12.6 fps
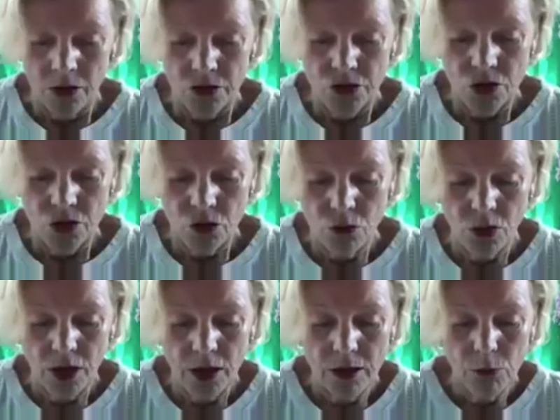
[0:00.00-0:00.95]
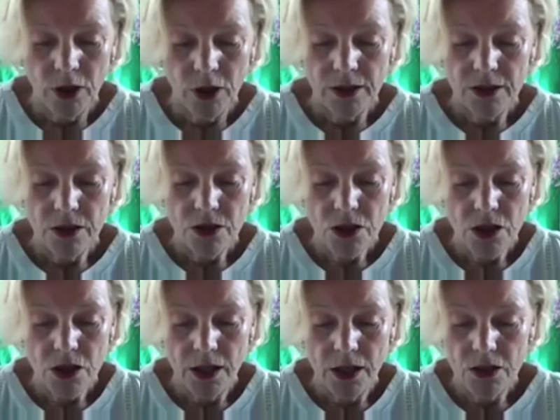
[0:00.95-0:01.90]
So I want to
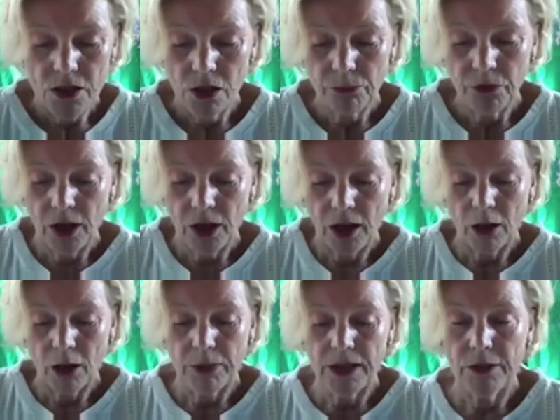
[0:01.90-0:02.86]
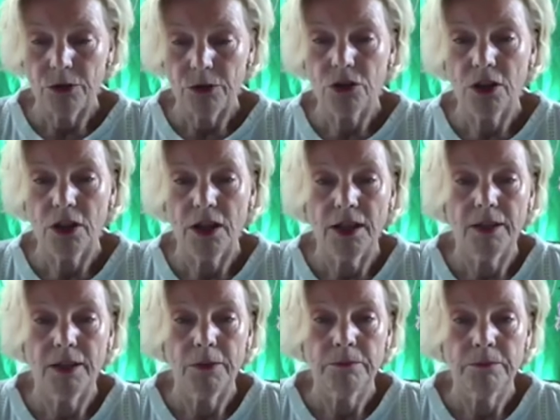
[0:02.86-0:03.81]
say something about
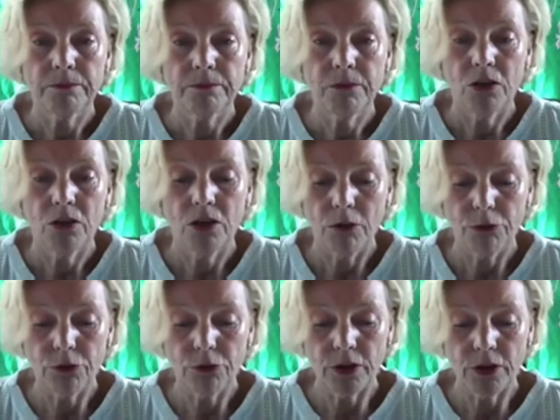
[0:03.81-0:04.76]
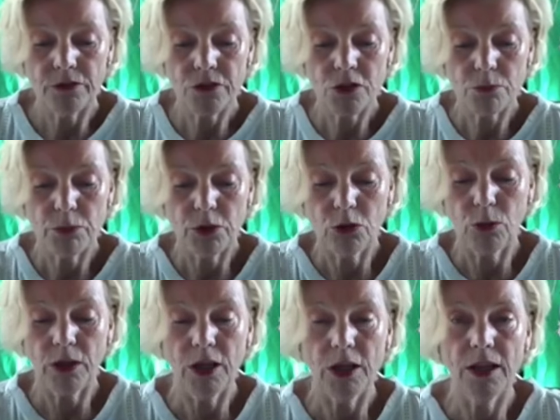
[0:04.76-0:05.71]
the difference
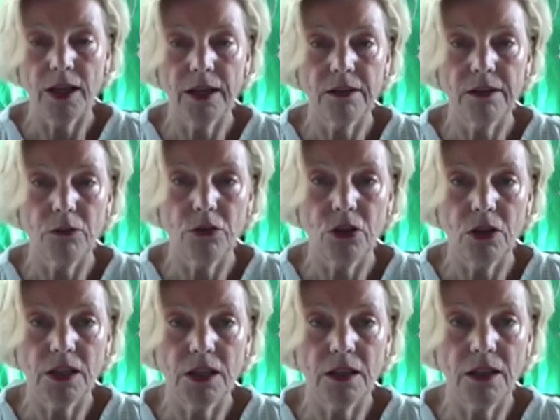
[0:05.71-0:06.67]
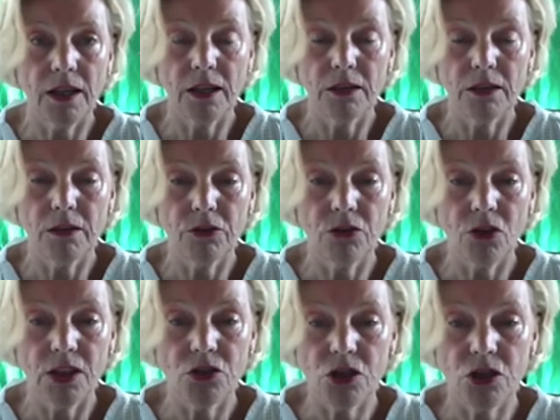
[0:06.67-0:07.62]
between negativity and a negative
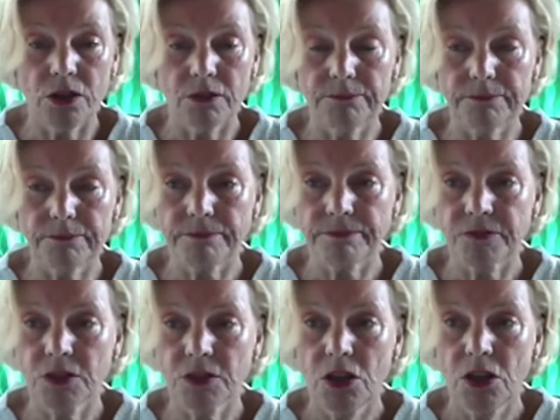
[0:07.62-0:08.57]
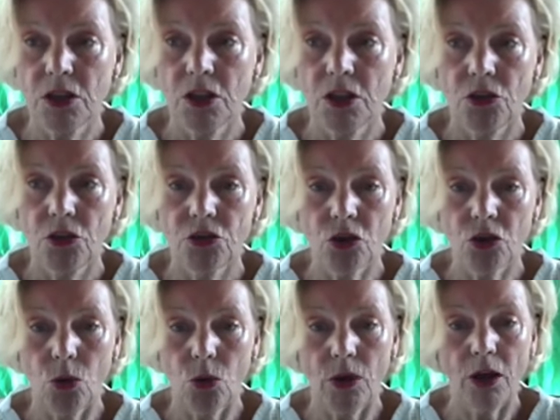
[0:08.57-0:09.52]
intention.
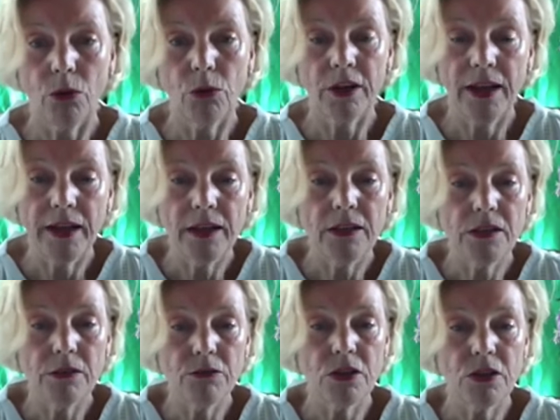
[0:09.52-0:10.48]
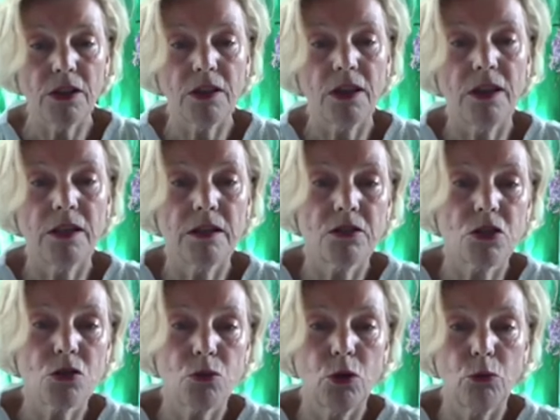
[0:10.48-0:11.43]
So our negativity
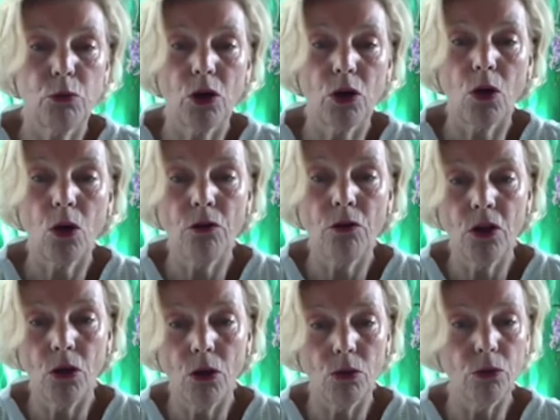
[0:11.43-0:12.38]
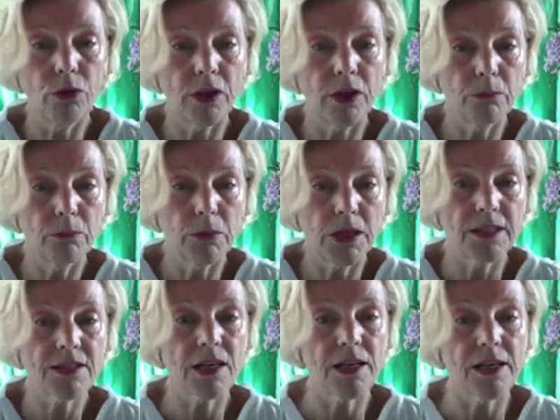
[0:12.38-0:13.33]
is what we all know in the
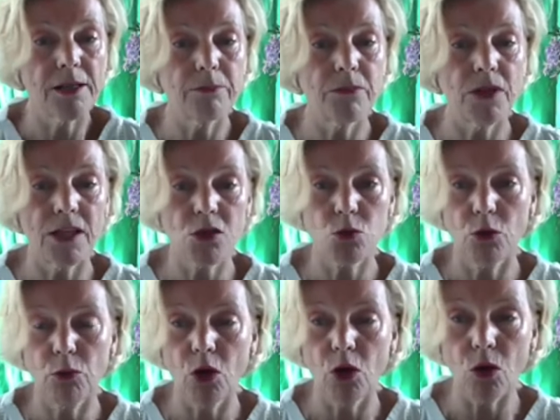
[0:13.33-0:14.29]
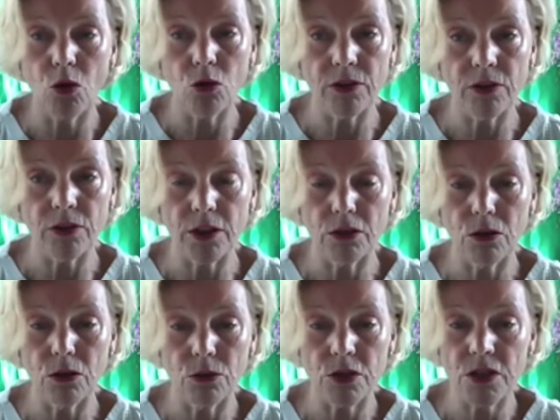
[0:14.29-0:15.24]
meantime, that's what we hold in the
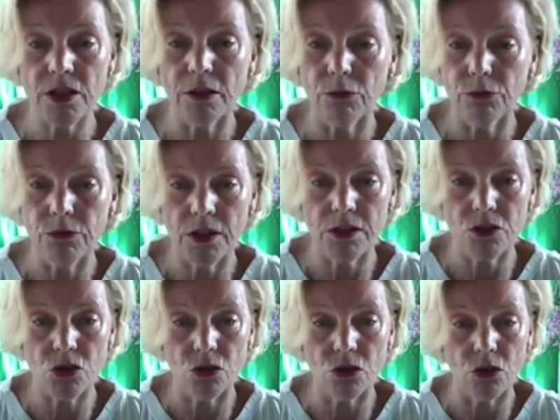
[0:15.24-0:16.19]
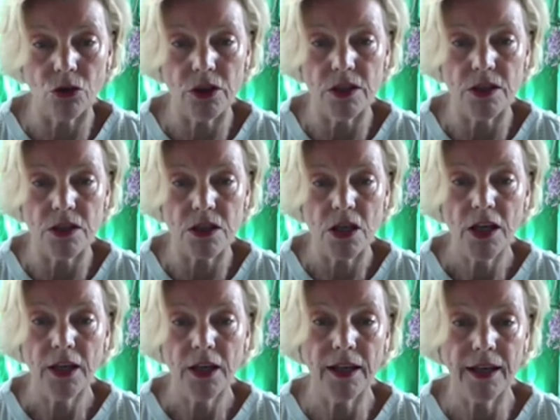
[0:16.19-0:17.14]
lower self. That's all these
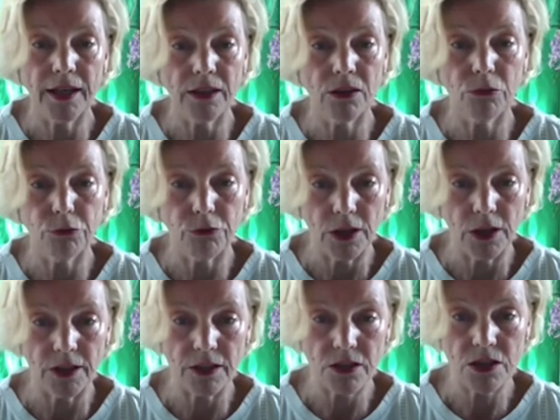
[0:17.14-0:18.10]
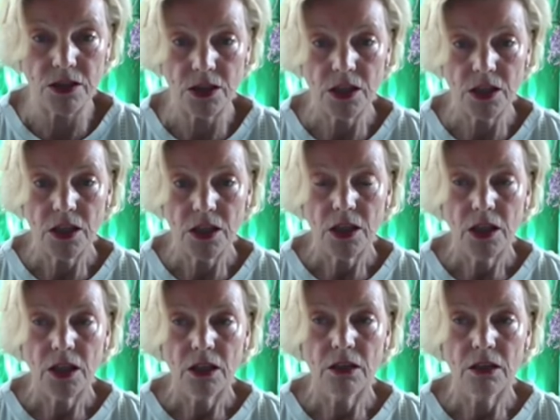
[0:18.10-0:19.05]
negative feelings
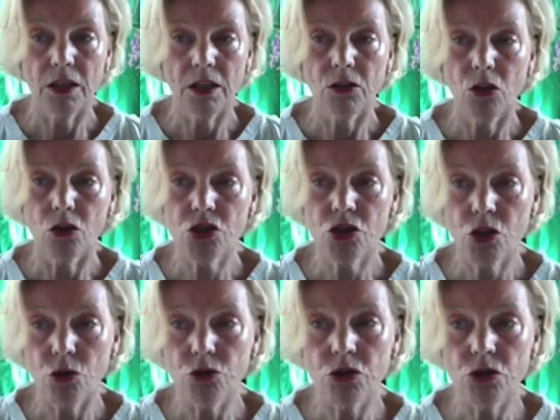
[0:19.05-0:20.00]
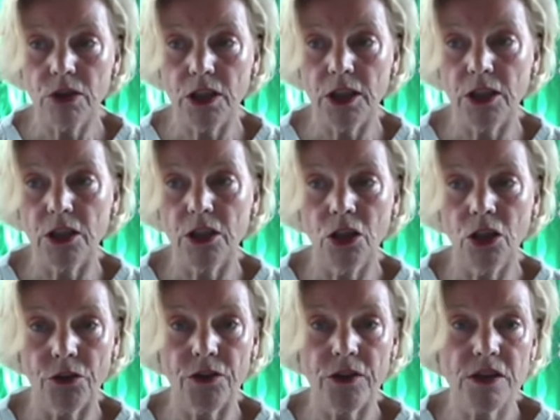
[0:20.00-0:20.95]
that are socially
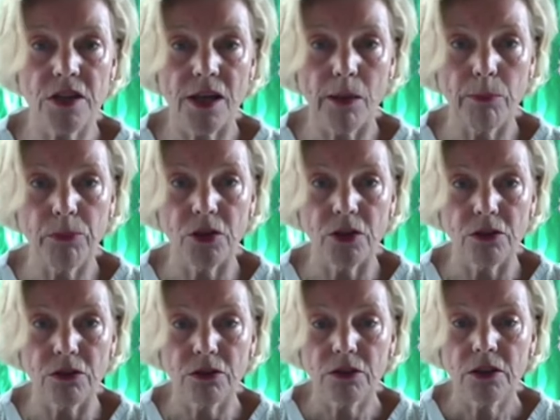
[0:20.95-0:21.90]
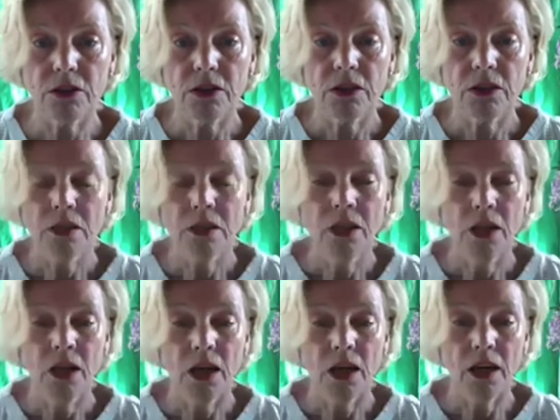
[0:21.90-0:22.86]
not accepted,
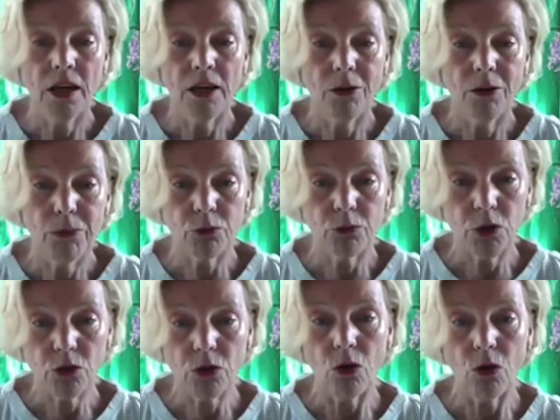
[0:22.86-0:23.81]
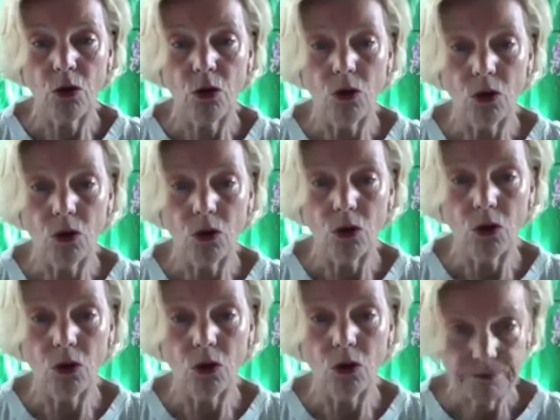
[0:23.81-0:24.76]
but we are holding them.
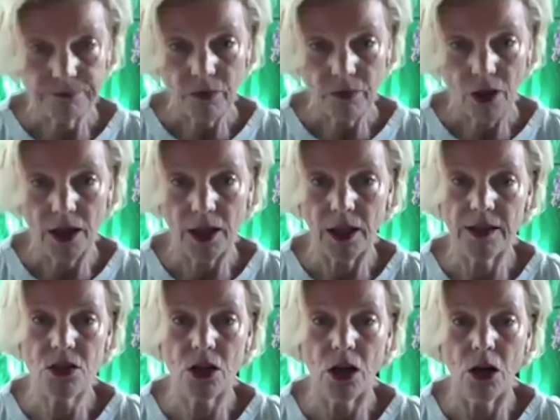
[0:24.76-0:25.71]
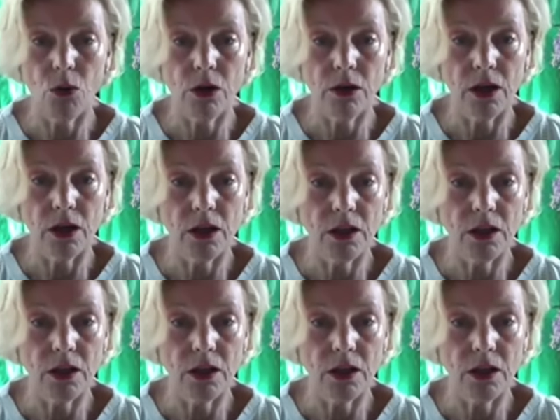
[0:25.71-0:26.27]
And that's our